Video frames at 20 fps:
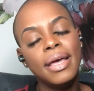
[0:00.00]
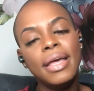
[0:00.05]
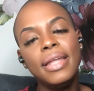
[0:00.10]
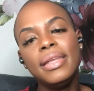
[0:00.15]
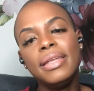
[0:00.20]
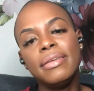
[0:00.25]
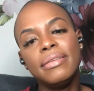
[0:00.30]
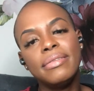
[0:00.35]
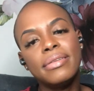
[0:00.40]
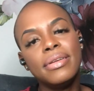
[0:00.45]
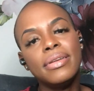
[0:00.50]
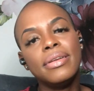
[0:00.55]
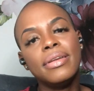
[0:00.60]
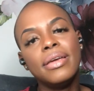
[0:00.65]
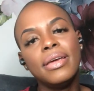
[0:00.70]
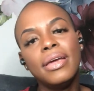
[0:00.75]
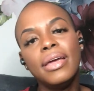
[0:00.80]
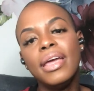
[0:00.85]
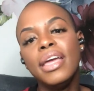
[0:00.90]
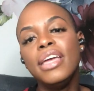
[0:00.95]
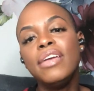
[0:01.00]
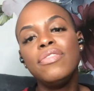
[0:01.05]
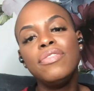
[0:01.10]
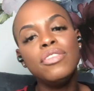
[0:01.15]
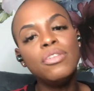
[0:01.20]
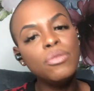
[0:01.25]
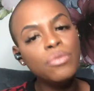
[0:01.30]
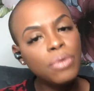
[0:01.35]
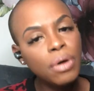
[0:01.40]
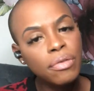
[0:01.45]
listen, if
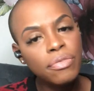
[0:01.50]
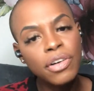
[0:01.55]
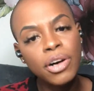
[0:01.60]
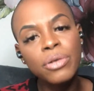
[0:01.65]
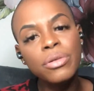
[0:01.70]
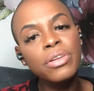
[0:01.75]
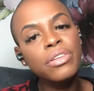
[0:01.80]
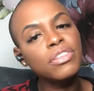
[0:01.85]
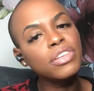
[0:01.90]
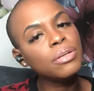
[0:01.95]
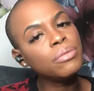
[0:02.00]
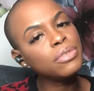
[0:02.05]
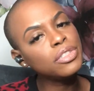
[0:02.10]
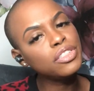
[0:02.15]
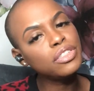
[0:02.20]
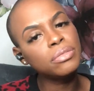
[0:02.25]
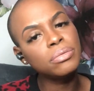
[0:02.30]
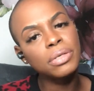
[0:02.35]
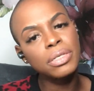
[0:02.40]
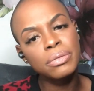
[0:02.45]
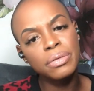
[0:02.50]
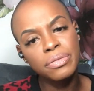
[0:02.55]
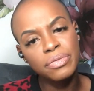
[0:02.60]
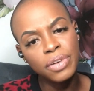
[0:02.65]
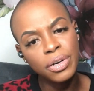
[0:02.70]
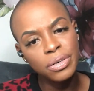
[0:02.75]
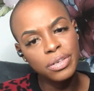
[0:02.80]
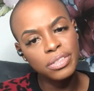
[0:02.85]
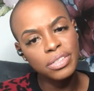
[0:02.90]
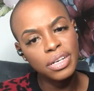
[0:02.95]
you were focused on what you're supposed to be
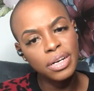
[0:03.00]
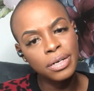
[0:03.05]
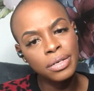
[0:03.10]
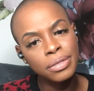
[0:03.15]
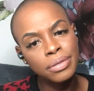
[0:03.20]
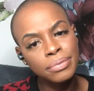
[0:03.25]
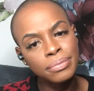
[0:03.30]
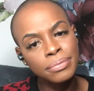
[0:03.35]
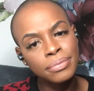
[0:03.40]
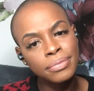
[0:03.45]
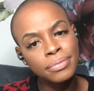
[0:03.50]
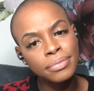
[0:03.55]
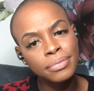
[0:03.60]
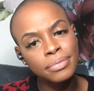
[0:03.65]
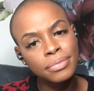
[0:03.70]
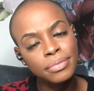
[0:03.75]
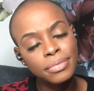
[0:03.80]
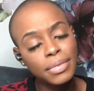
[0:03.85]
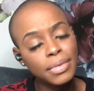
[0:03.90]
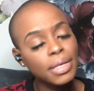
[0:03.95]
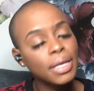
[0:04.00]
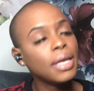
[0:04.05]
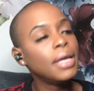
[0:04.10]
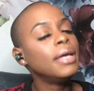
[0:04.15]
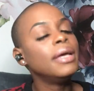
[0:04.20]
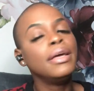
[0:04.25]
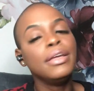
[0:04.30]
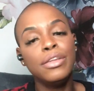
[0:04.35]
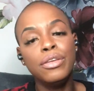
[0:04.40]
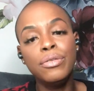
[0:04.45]
focused on,
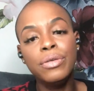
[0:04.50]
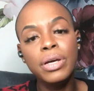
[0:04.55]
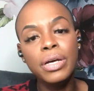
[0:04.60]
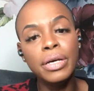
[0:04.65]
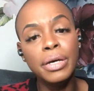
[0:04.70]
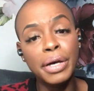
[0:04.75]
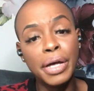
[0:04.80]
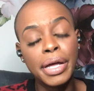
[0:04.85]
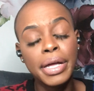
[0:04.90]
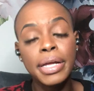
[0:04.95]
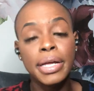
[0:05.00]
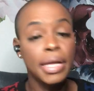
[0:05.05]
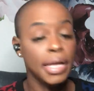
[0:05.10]
you're good.